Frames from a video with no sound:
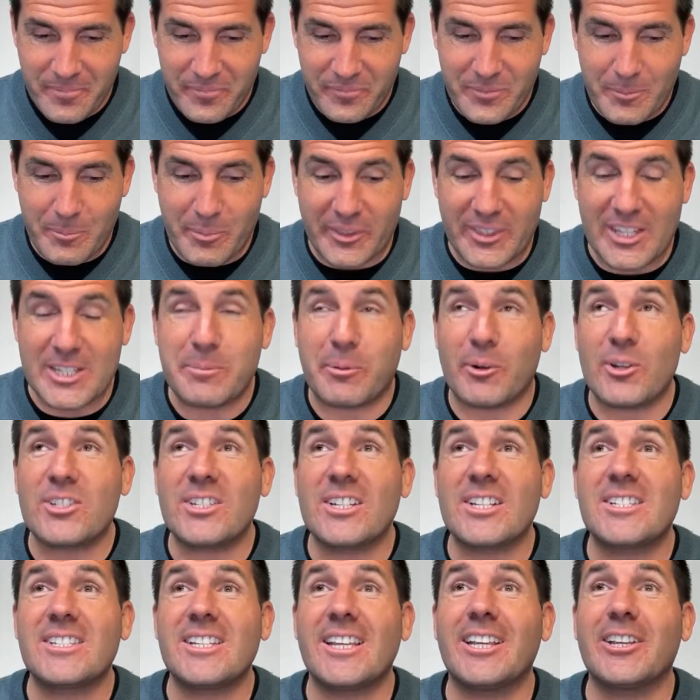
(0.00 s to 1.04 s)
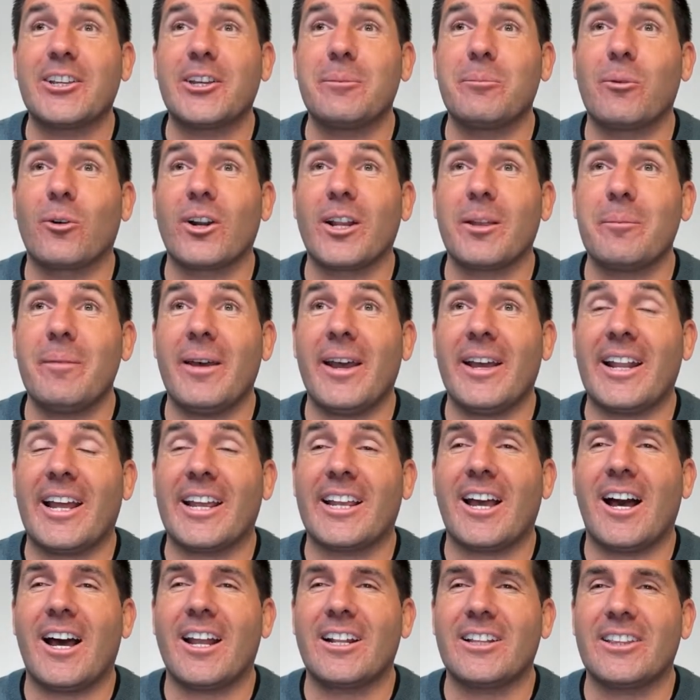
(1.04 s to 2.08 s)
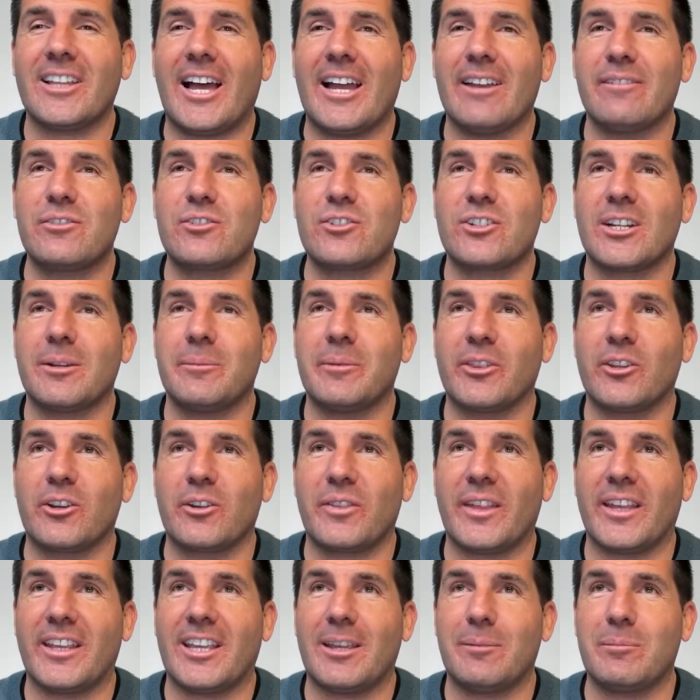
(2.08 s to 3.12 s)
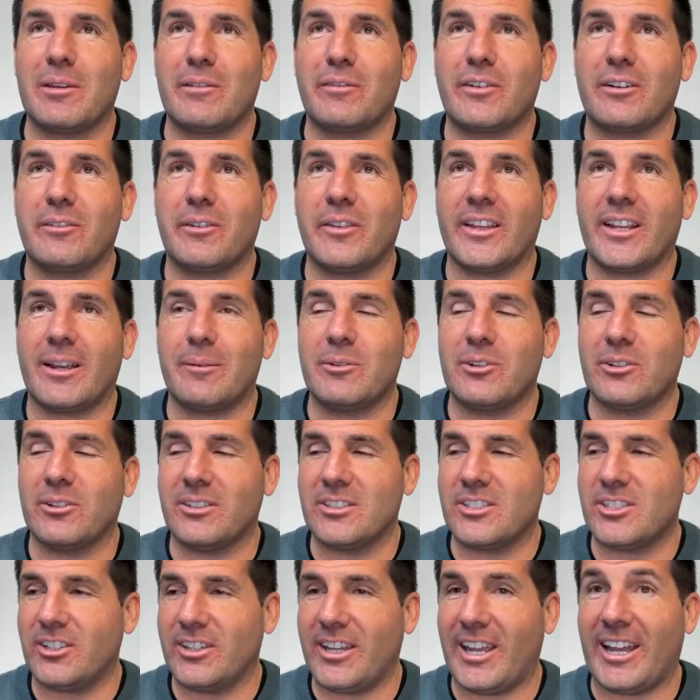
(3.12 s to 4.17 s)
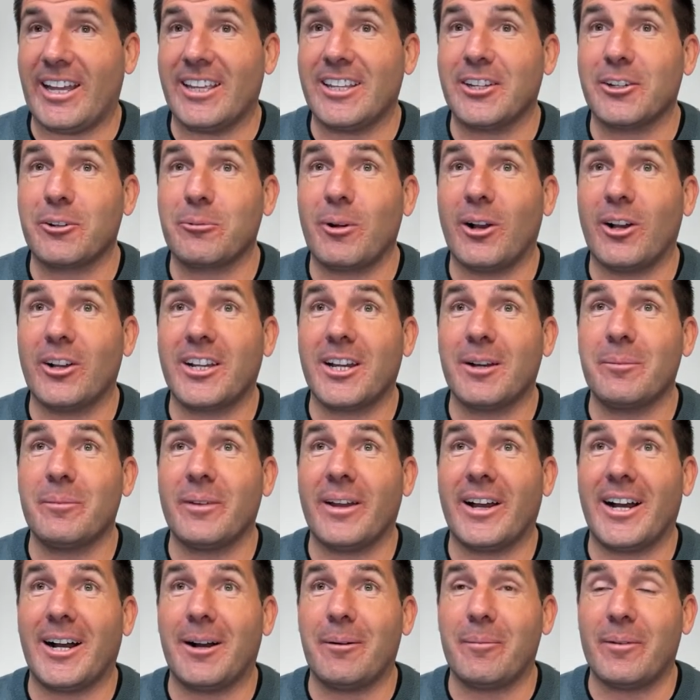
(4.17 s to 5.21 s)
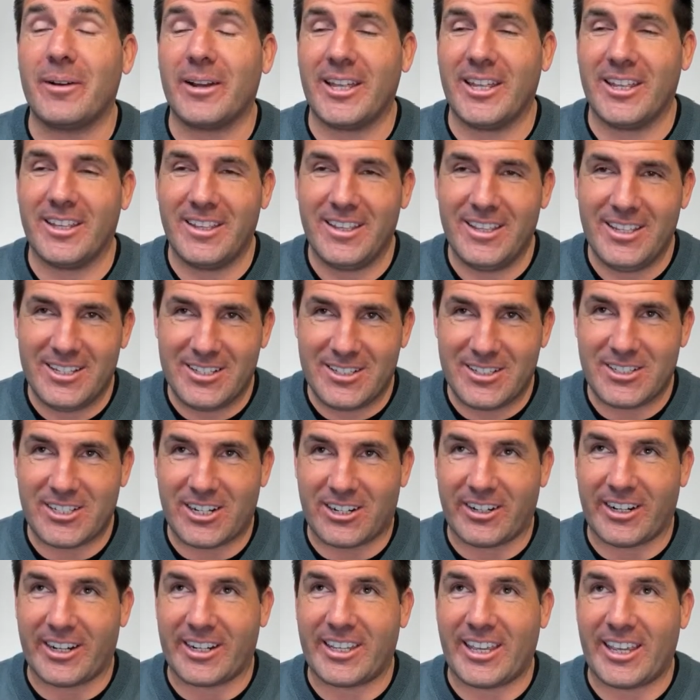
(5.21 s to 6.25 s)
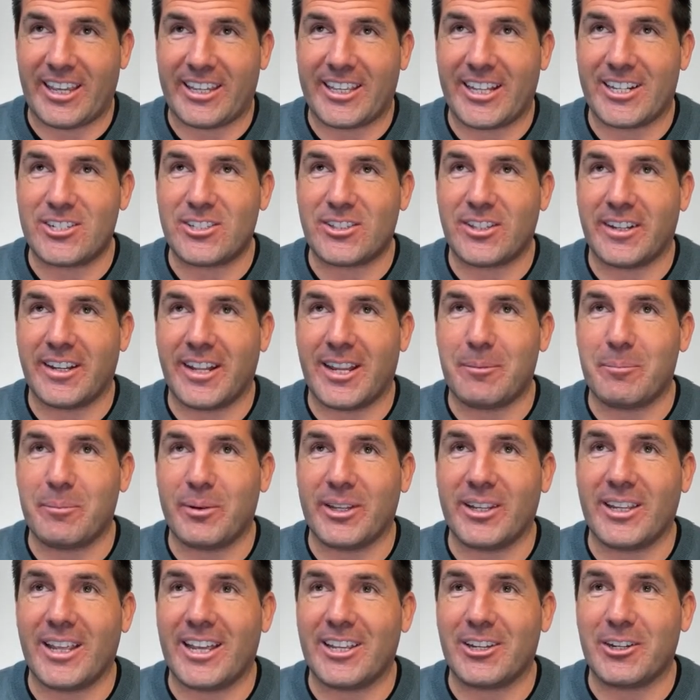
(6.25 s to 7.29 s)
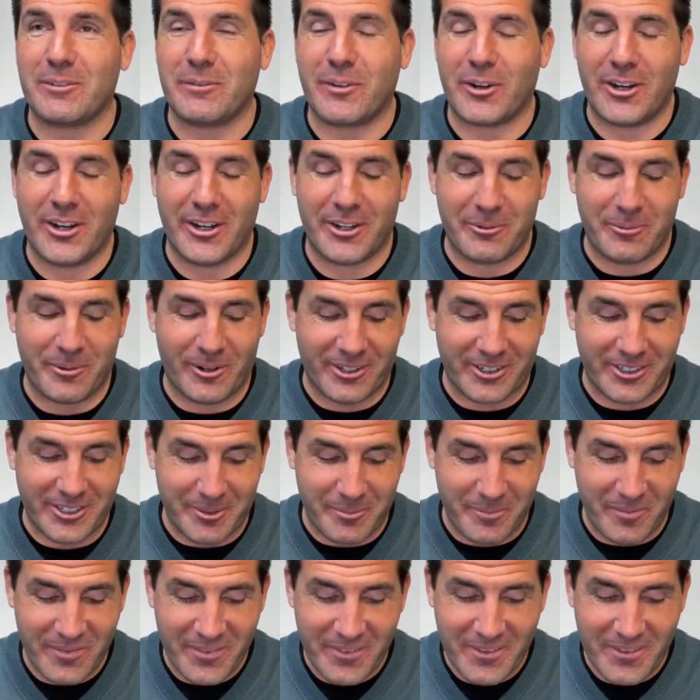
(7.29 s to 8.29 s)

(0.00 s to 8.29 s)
But this person is saying, good morning, Matt. I caught a live stream and they're thanking me for everything I'm doing. So yeah, you're welcome. Um, sorry, I can't catch the name, but yeah, you're very welcome.